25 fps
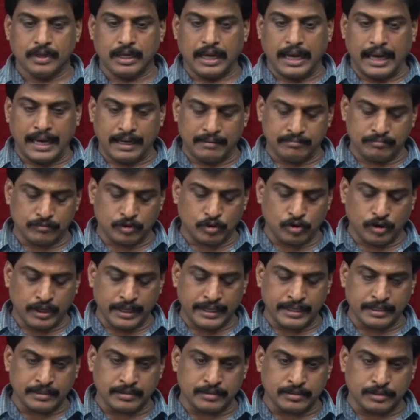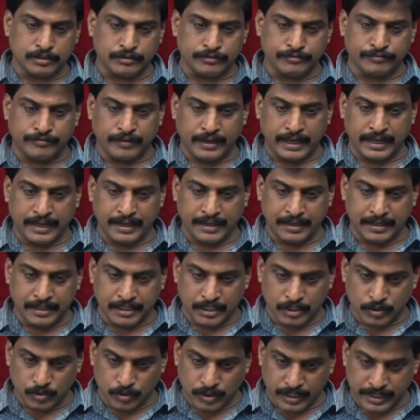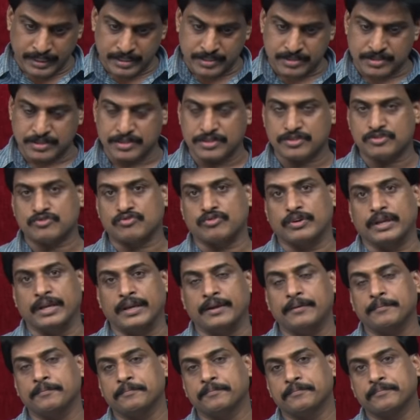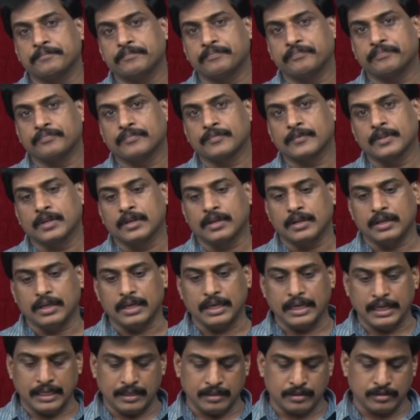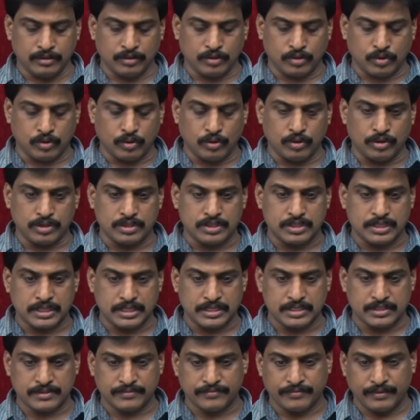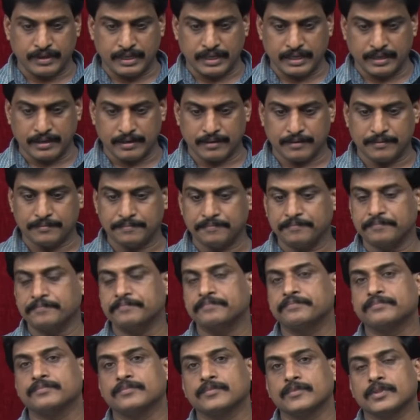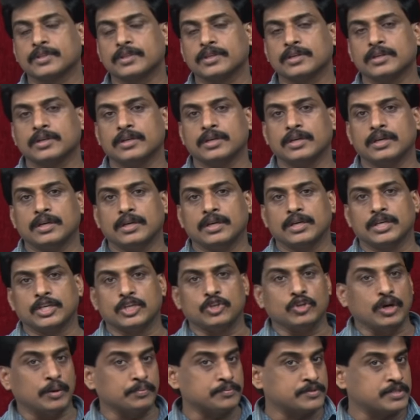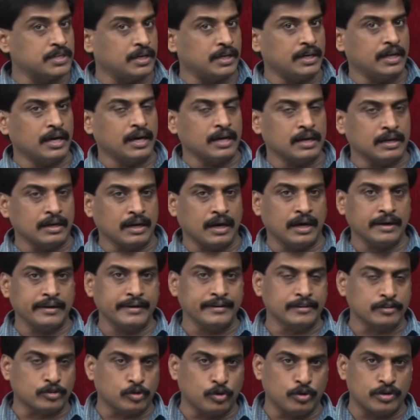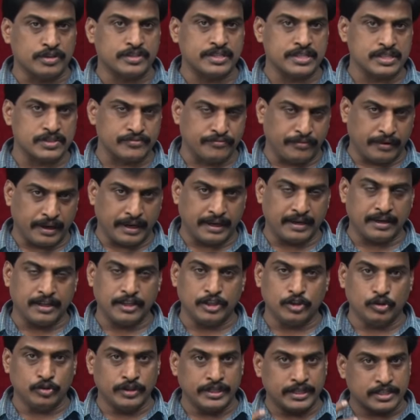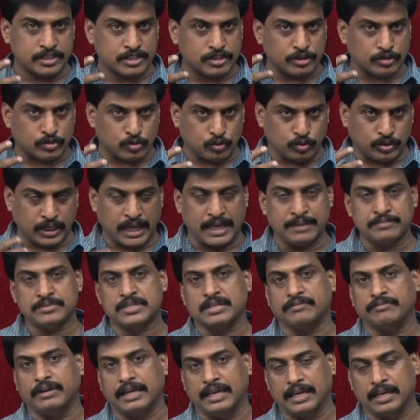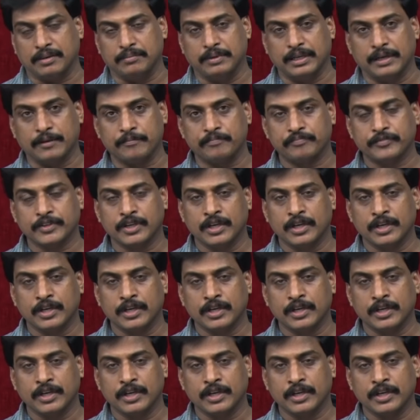I am going to find a UNIX string in courses file. You observed or not, in courses file UNIX 2 times available.